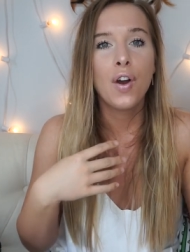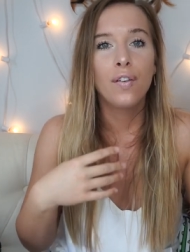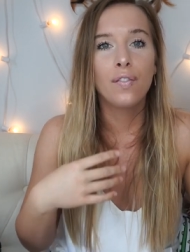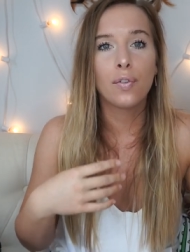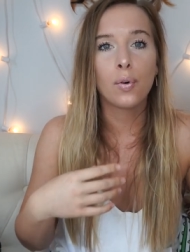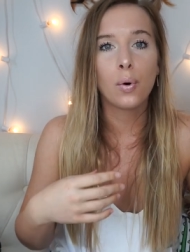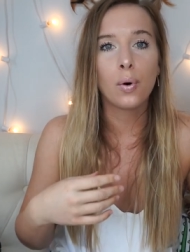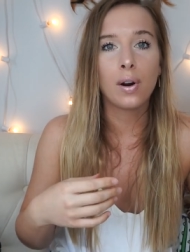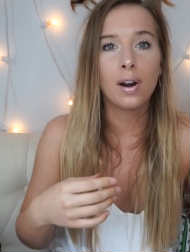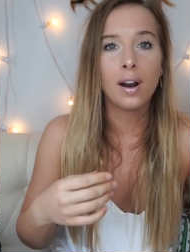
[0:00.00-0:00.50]

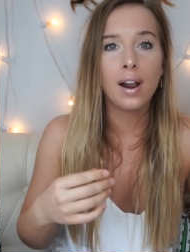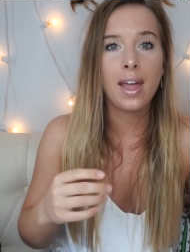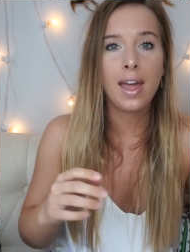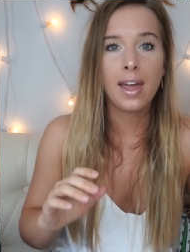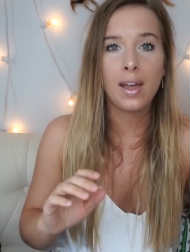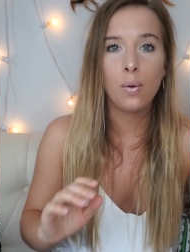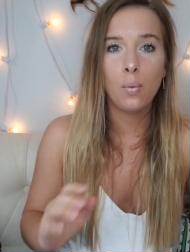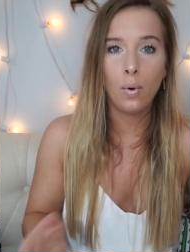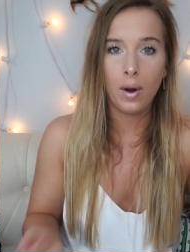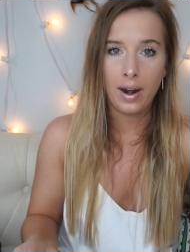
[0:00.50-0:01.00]
for
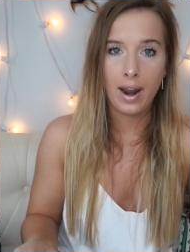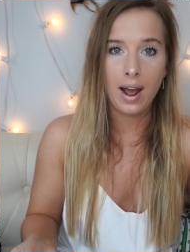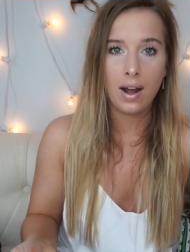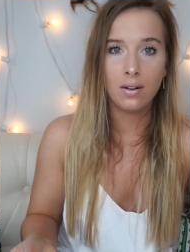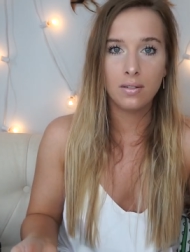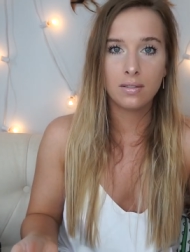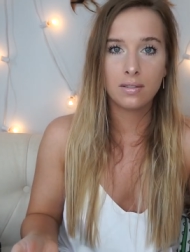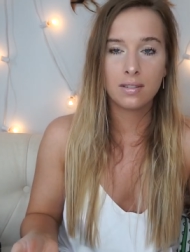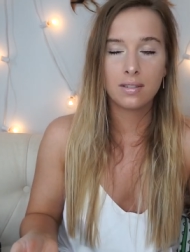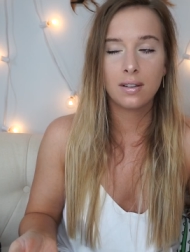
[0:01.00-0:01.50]
a one
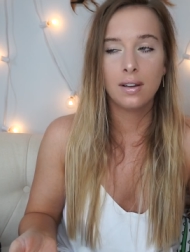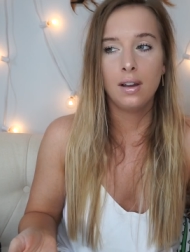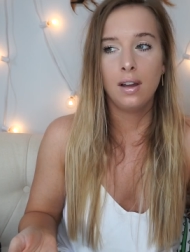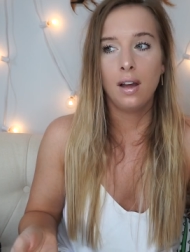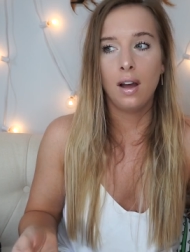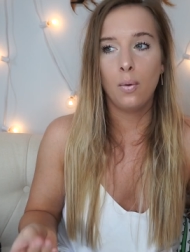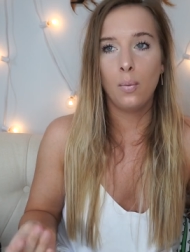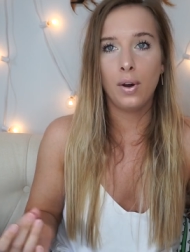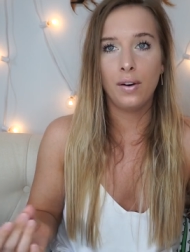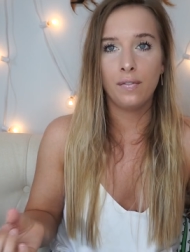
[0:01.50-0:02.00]
ounce
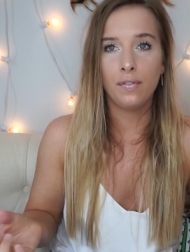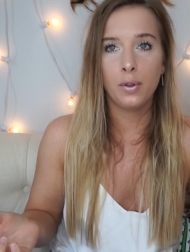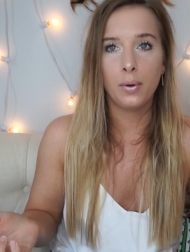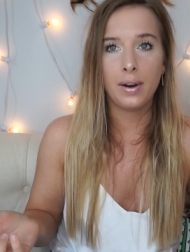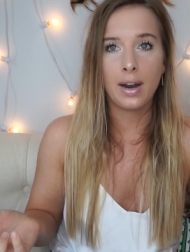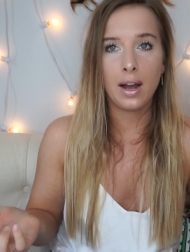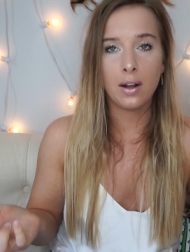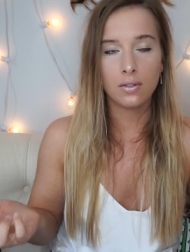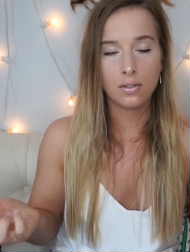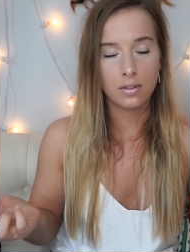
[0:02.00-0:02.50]
one
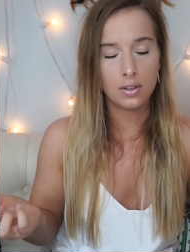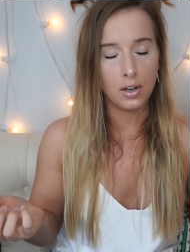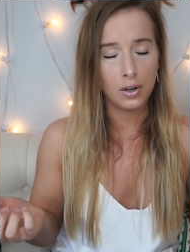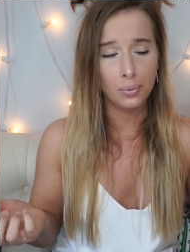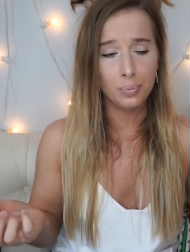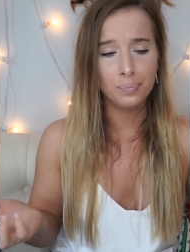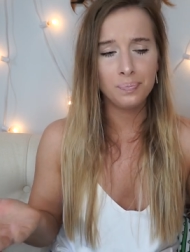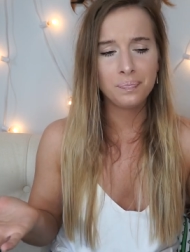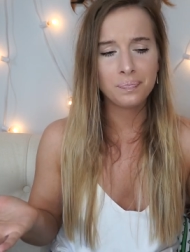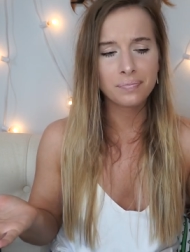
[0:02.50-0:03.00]
fluid ounce
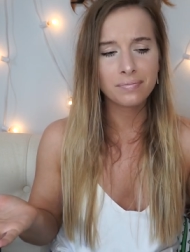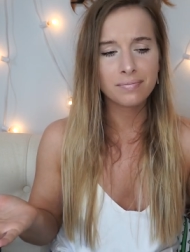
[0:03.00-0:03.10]
so